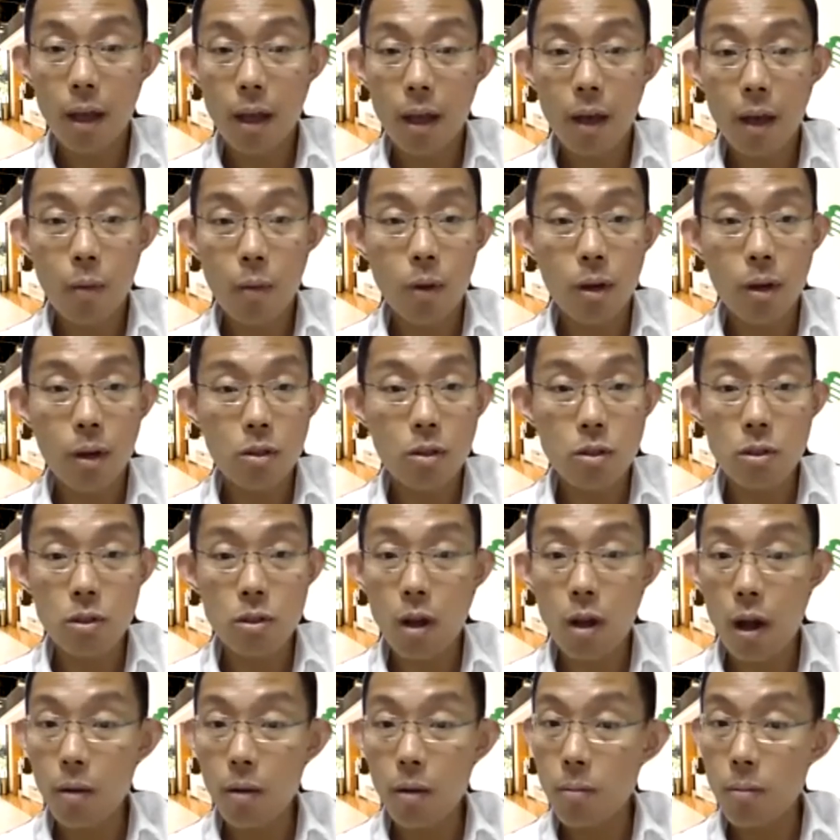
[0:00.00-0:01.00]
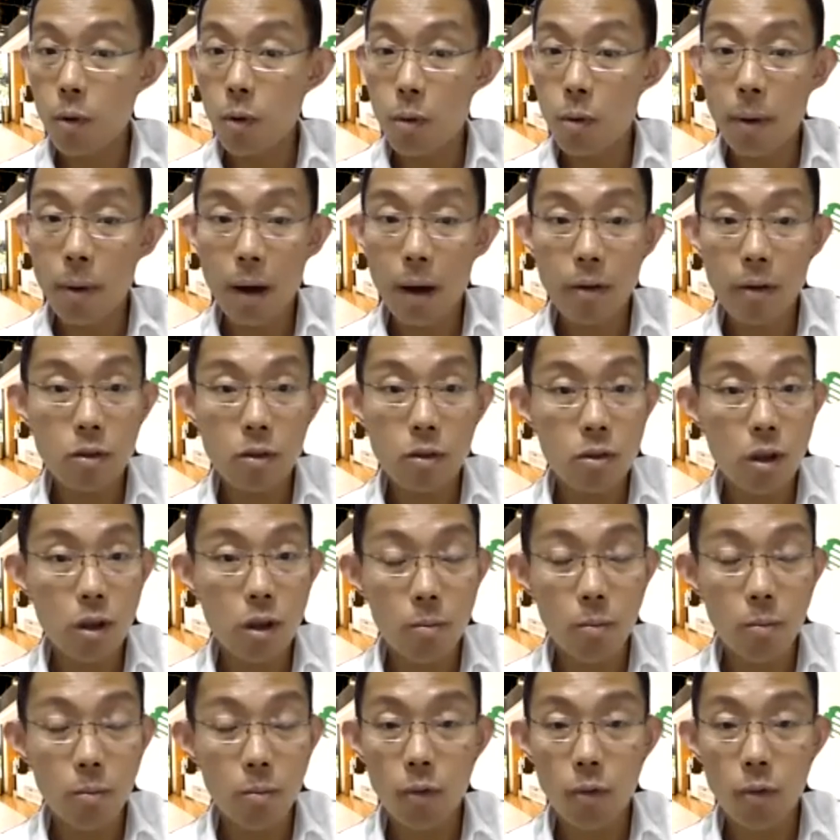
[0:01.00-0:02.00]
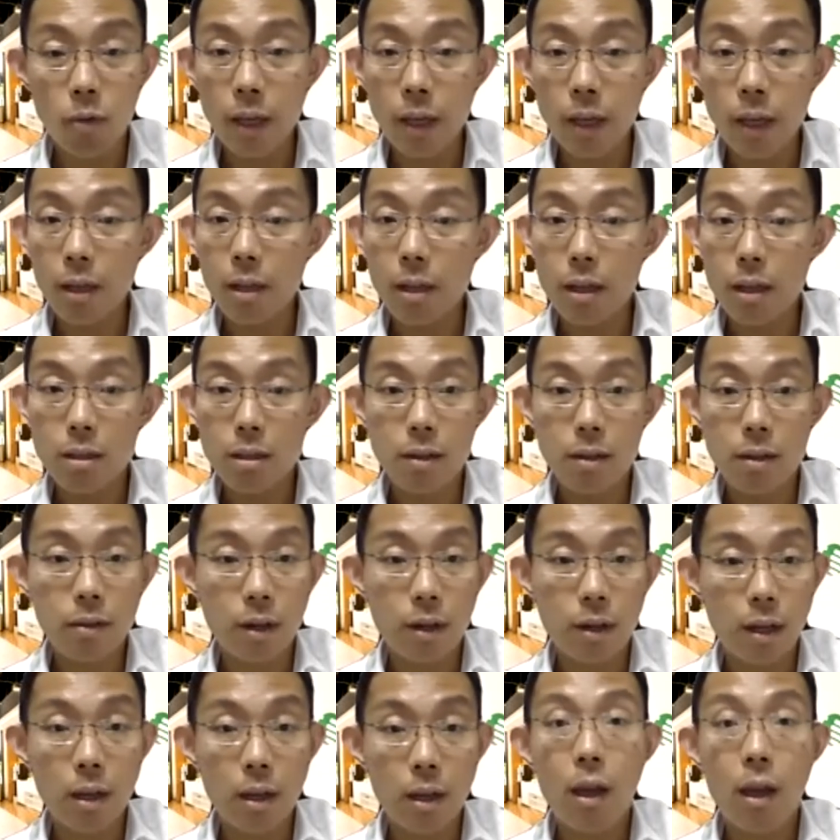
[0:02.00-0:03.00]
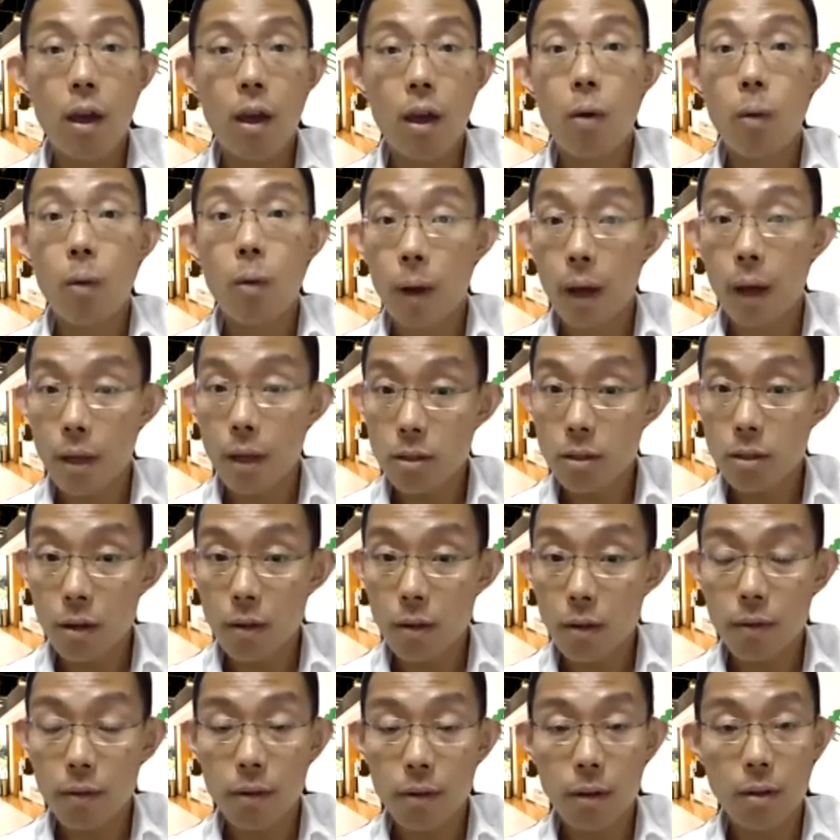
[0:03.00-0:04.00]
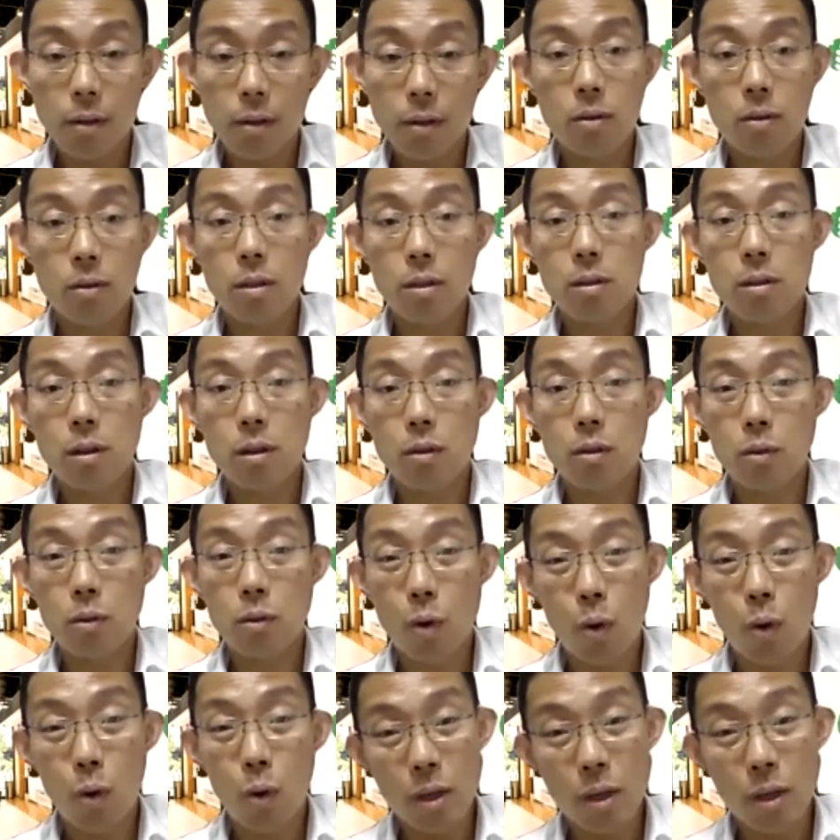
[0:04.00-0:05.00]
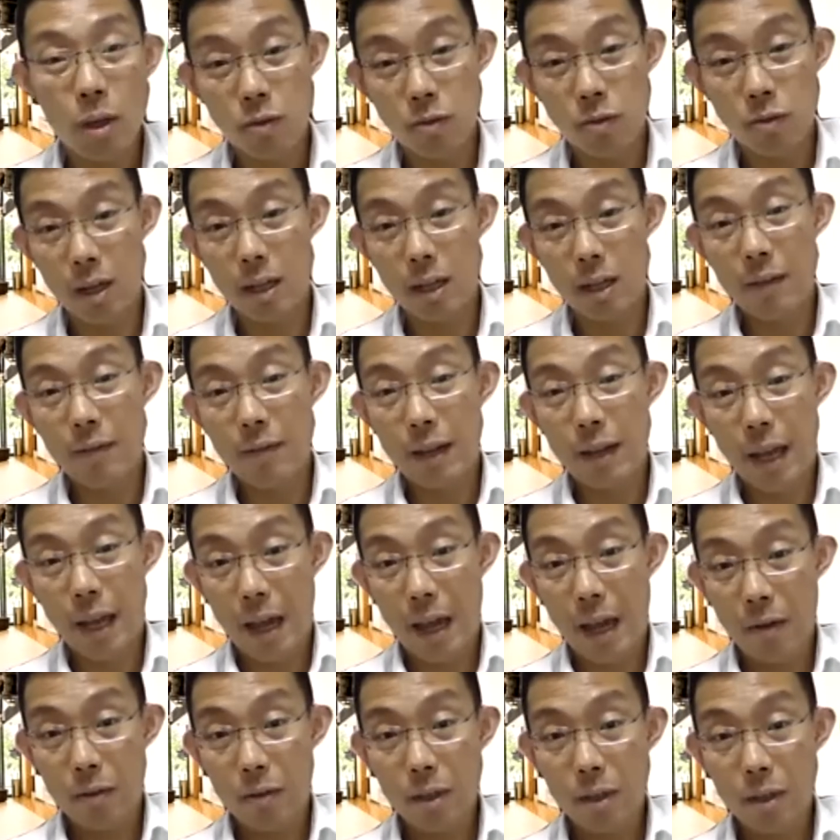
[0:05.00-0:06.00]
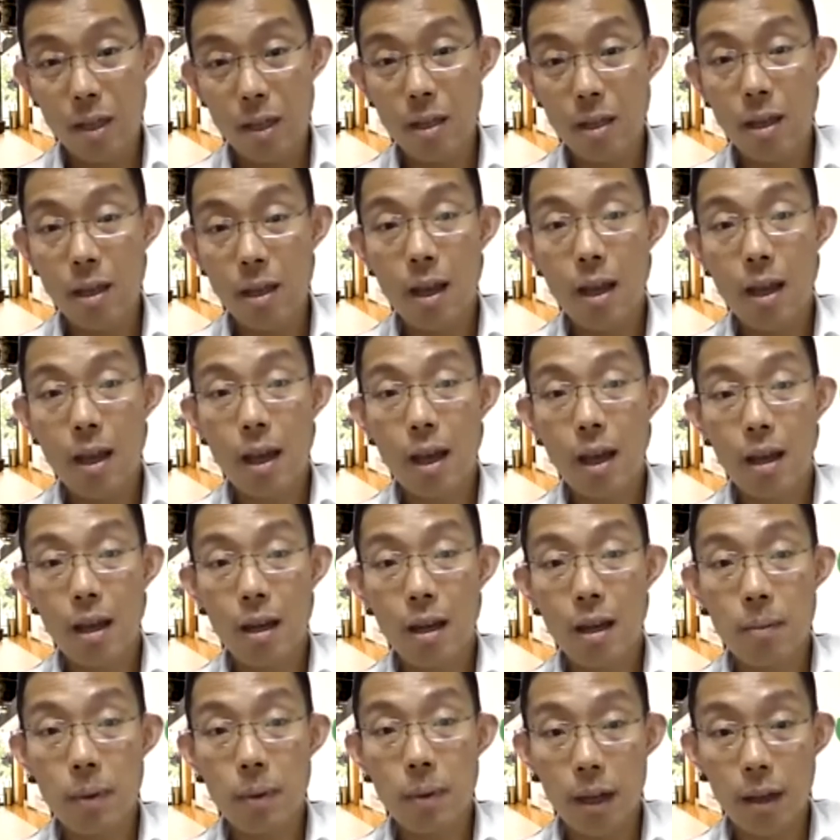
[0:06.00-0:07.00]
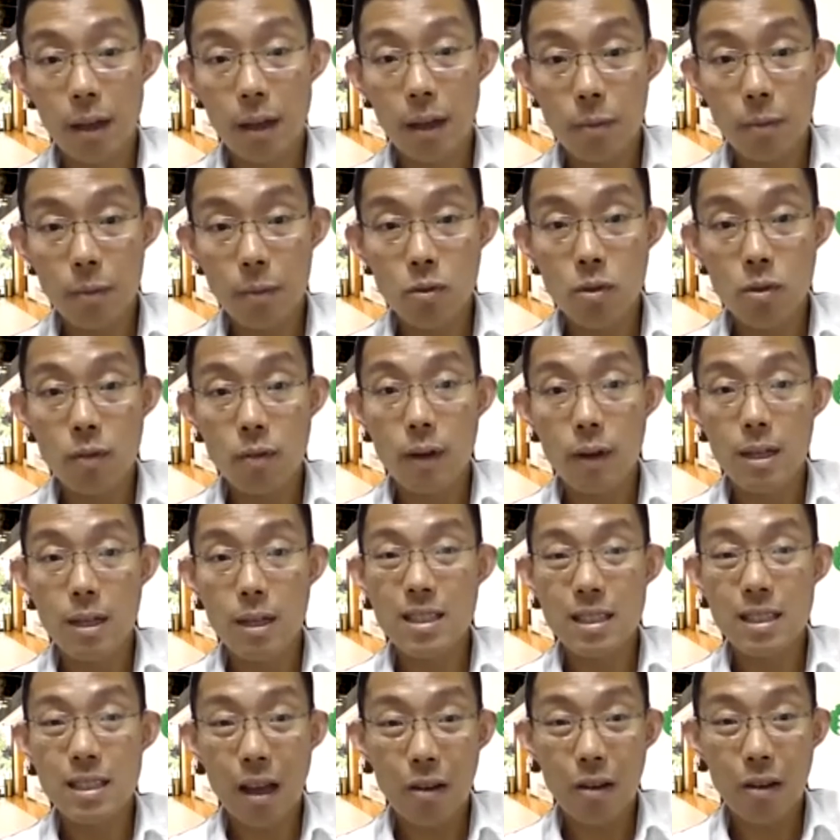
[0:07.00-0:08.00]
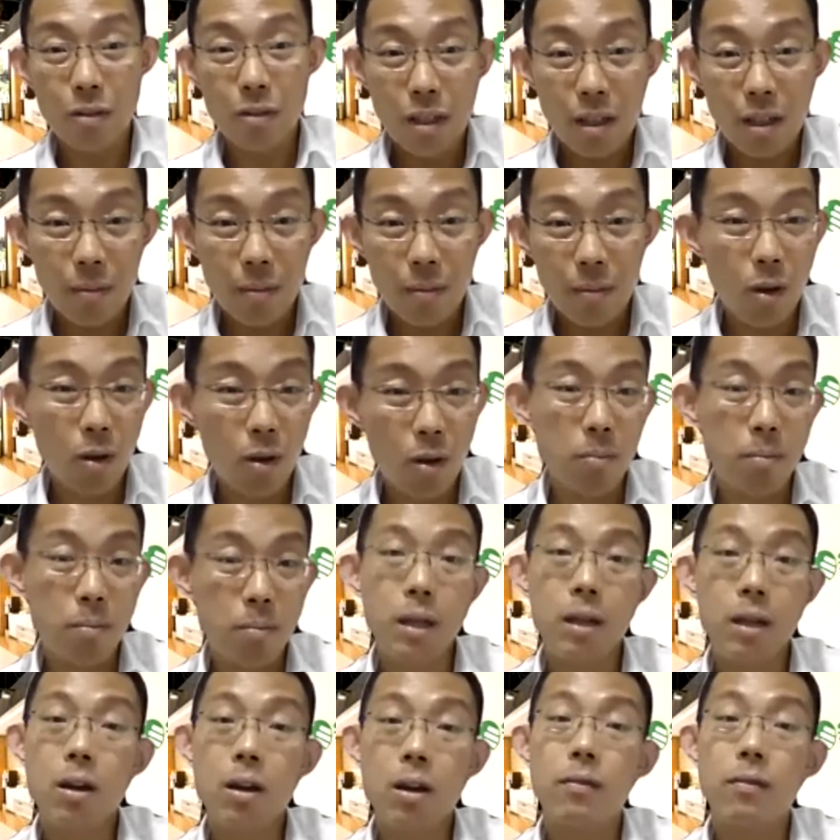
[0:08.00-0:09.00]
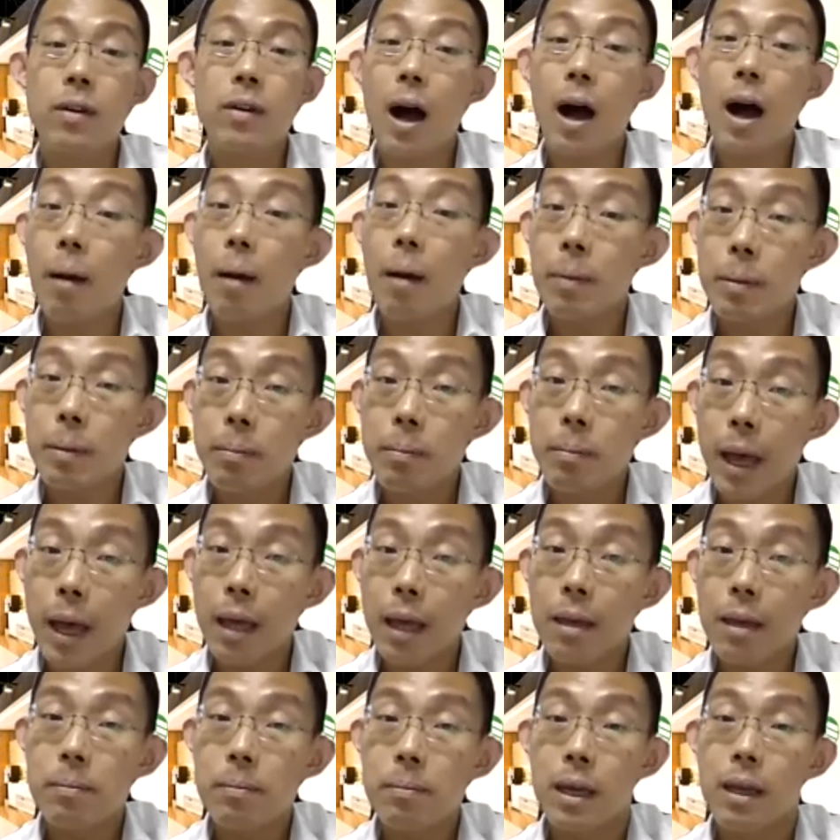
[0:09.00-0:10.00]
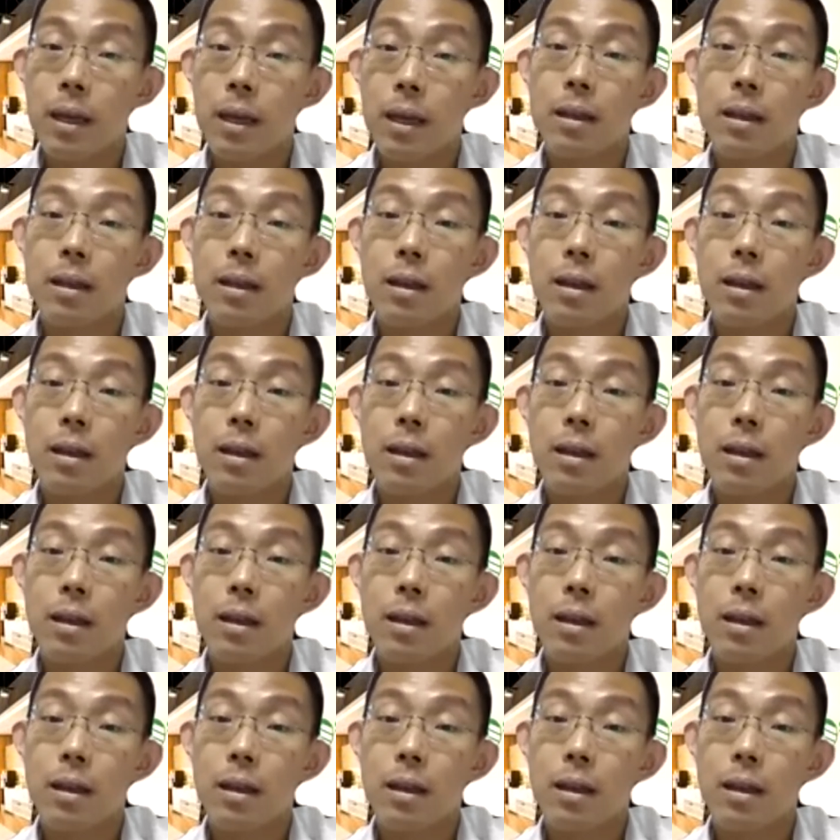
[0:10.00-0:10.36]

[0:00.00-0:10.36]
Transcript: And when it's not mobile, it's not moving, it doesn't really wears off. Okay, so it's always relatively healthy. And I believe most of us seldom complain of upper back pain.